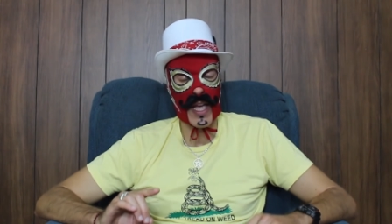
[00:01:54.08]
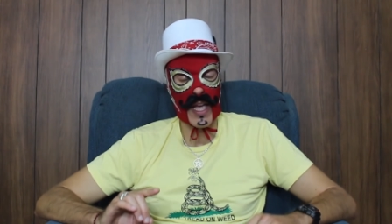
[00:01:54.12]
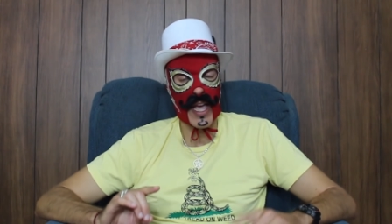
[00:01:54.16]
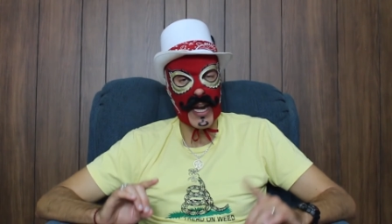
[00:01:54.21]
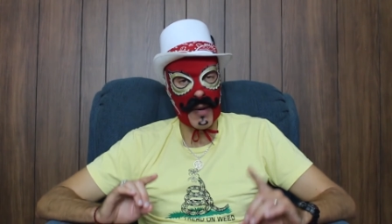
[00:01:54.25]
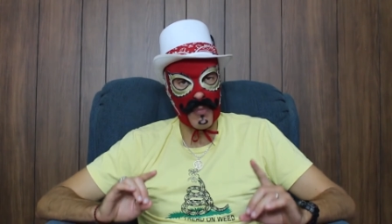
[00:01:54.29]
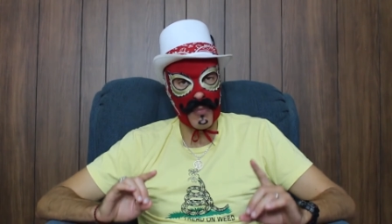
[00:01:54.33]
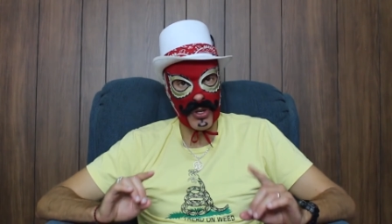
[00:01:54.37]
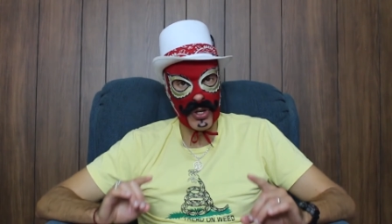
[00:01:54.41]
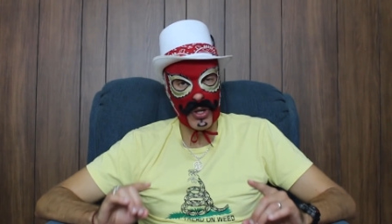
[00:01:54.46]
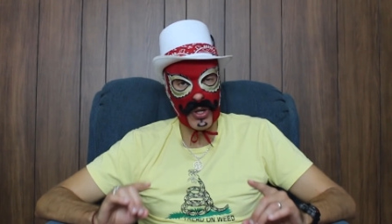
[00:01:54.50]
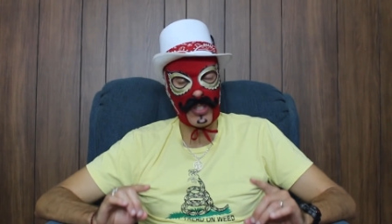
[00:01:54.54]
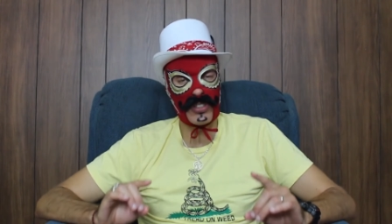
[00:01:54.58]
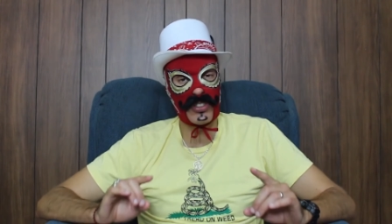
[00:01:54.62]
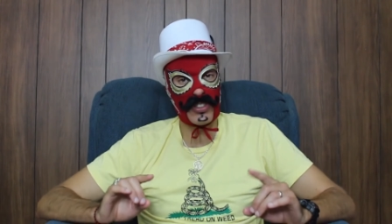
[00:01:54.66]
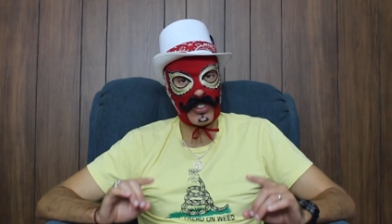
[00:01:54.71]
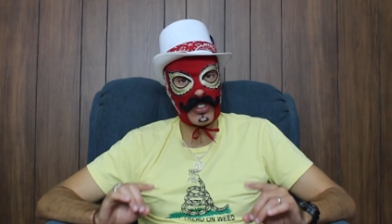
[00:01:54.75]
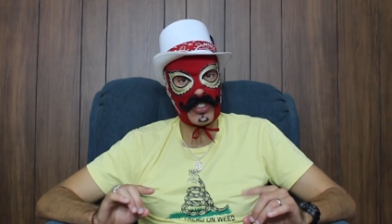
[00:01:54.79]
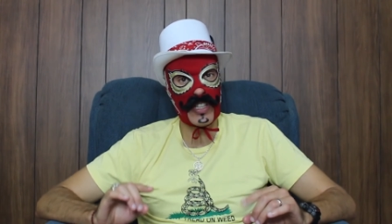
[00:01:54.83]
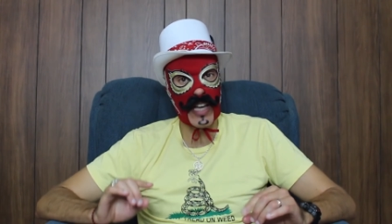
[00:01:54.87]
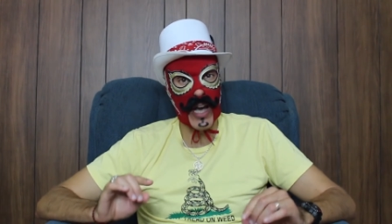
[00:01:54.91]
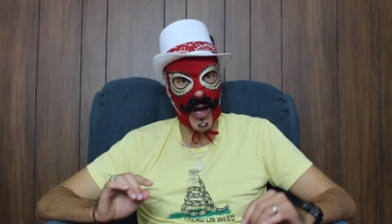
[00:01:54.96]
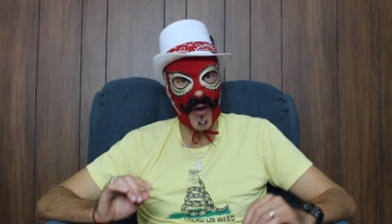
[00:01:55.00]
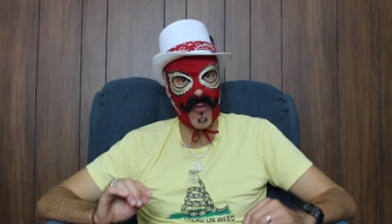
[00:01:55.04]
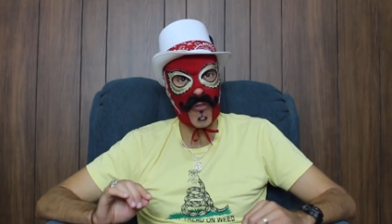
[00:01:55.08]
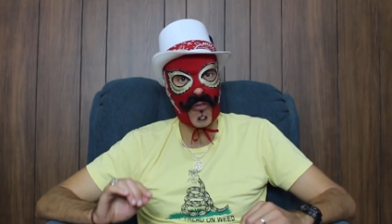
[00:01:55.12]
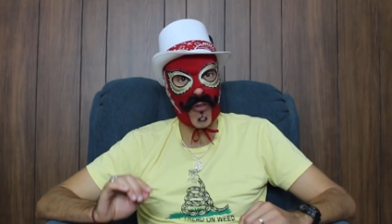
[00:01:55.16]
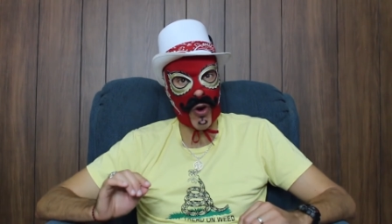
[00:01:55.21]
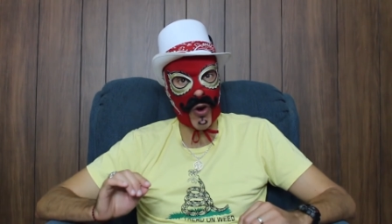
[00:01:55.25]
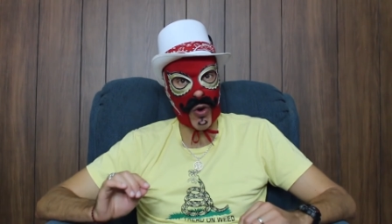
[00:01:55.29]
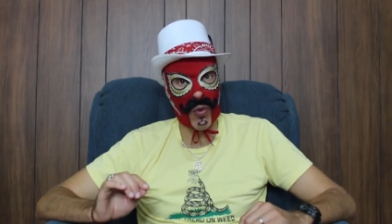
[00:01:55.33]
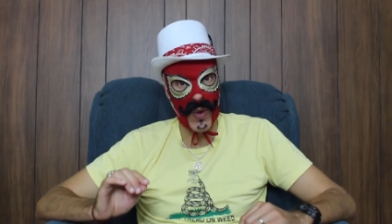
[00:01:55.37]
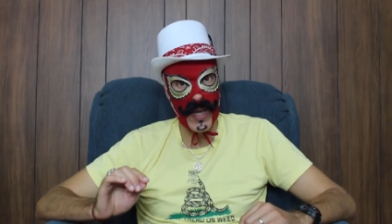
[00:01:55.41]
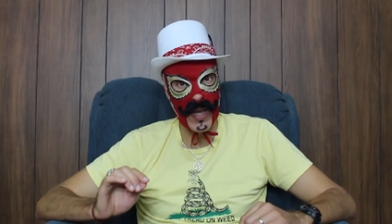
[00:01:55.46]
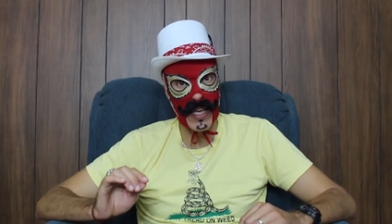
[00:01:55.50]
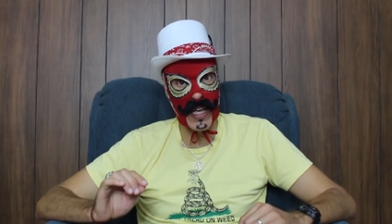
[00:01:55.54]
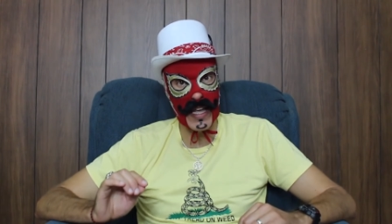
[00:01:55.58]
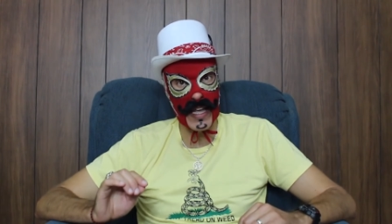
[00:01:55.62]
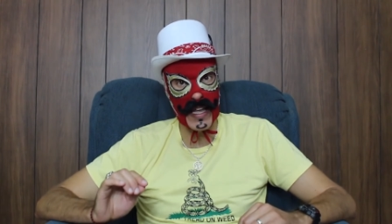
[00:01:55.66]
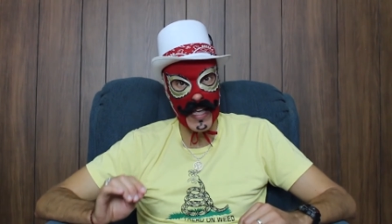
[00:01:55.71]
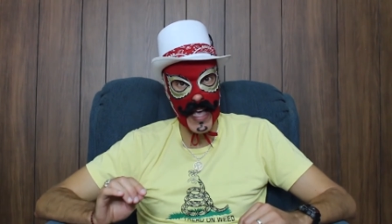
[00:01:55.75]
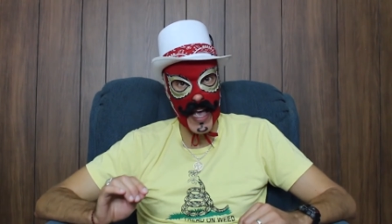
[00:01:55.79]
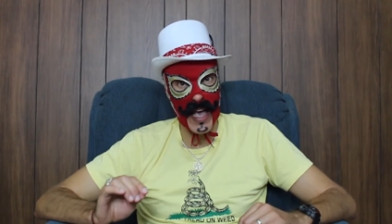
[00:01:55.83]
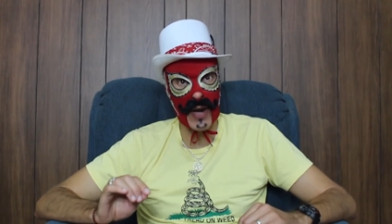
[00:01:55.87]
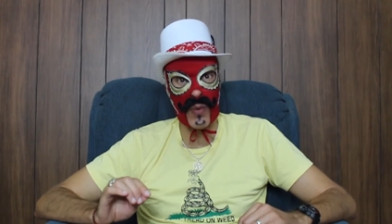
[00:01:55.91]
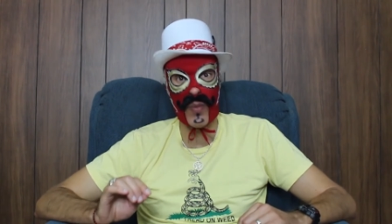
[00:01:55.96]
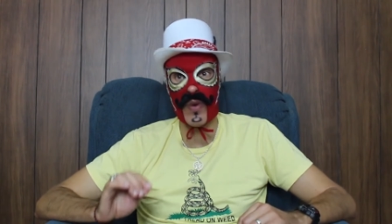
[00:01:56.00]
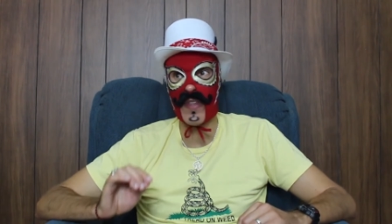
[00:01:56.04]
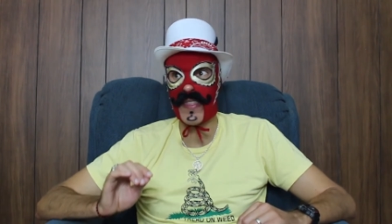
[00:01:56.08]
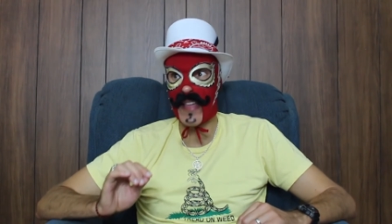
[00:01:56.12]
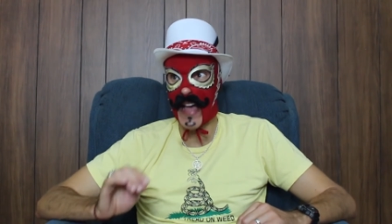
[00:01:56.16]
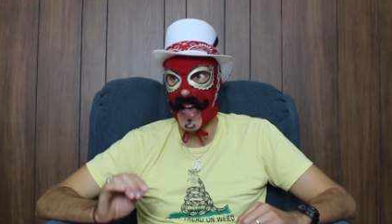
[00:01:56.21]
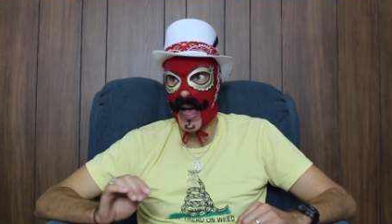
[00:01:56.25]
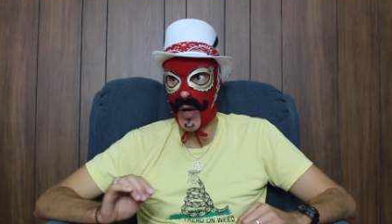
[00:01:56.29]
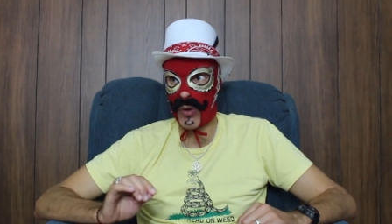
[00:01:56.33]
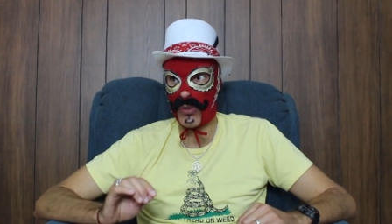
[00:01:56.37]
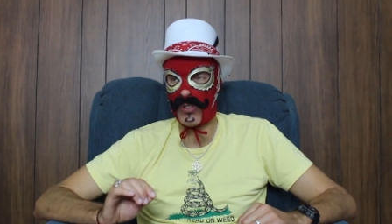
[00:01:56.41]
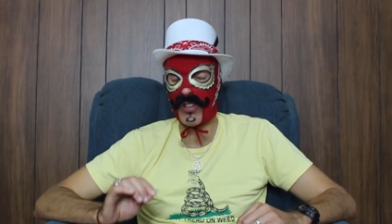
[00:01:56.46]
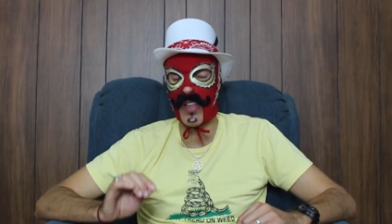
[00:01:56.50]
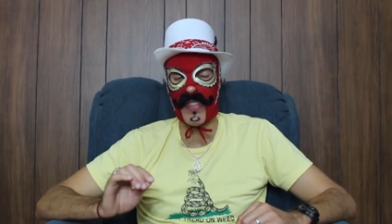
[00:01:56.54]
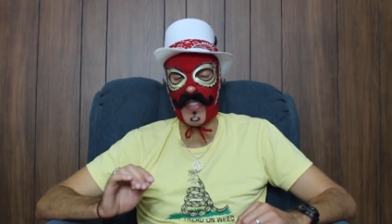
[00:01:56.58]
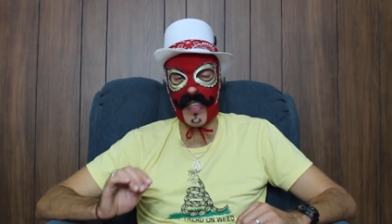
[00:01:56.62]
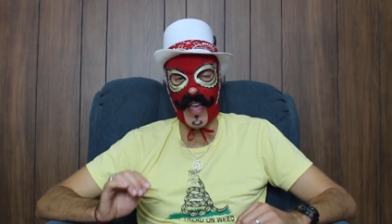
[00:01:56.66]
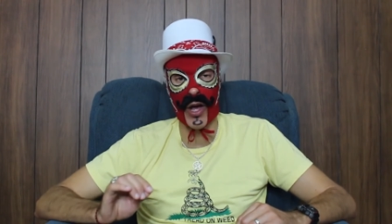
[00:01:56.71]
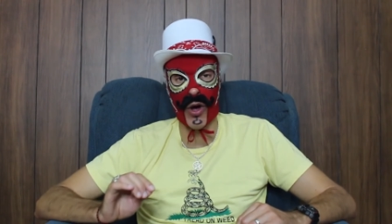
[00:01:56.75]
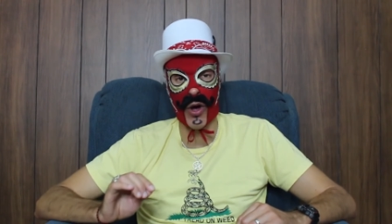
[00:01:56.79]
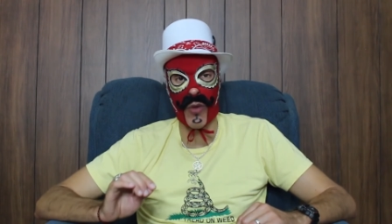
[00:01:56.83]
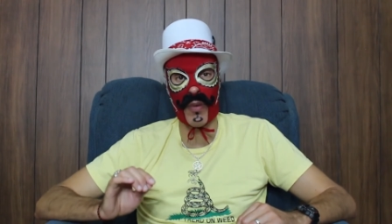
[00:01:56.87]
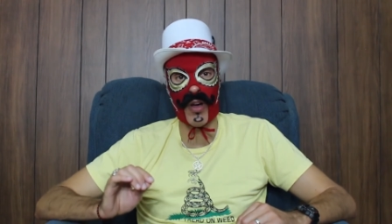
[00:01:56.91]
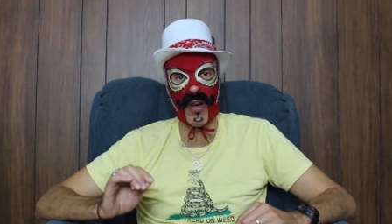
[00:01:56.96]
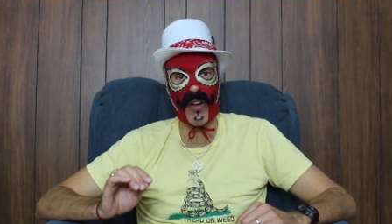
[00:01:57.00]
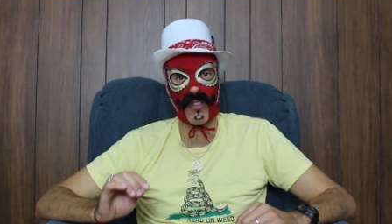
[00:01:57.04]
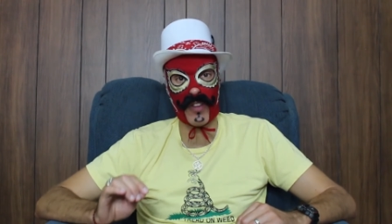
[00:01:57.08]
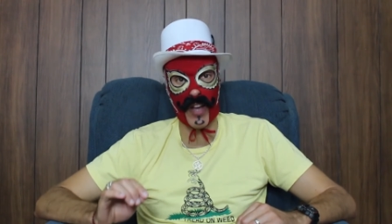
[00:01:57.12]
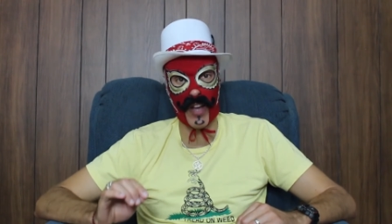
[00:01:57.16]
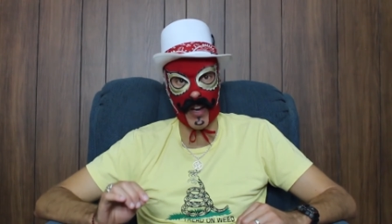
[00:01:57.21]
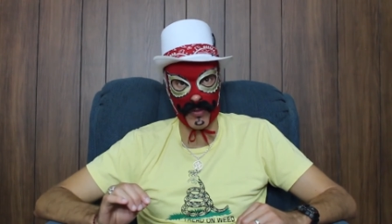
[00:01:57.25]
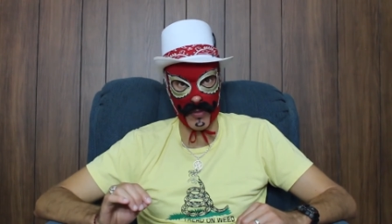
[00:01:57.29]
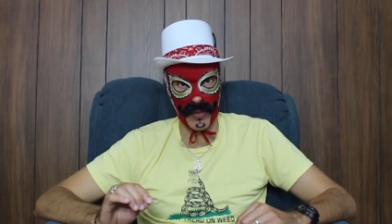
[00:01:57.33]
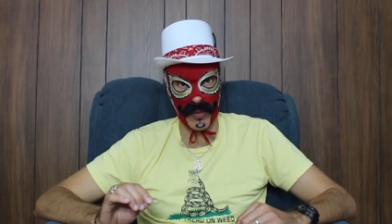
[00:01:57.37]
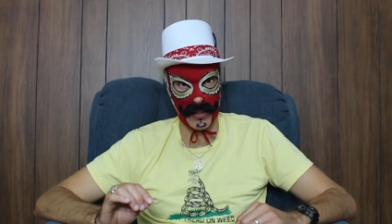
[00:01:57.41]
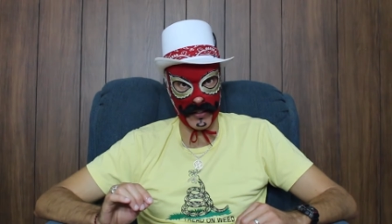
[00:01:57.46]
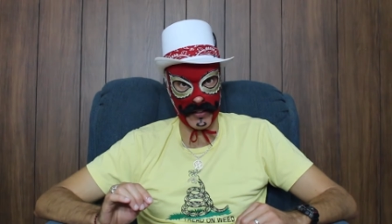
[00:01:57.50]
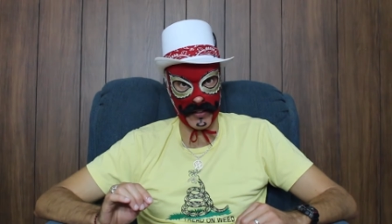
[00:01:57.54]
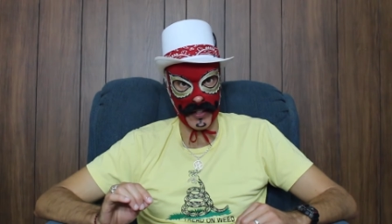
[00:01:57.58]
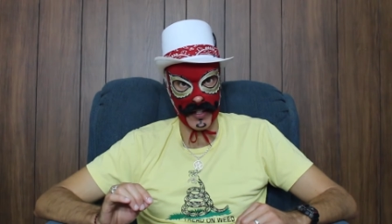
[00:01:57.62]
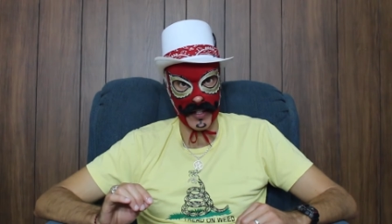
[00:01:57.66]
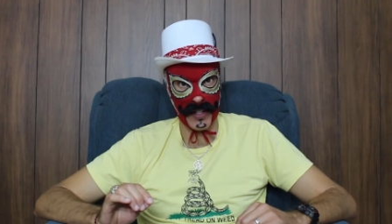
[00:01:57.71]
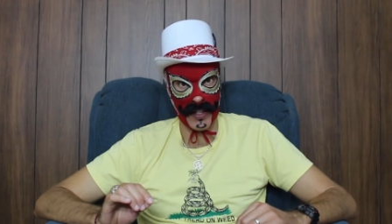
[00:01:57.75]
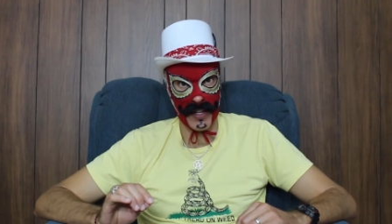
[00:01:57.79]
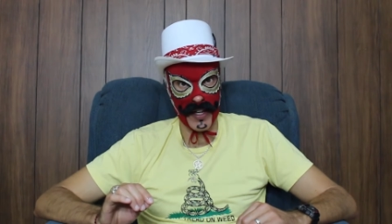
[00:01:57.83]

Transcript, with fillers: And I'm curious to see how far we can get without the help of government.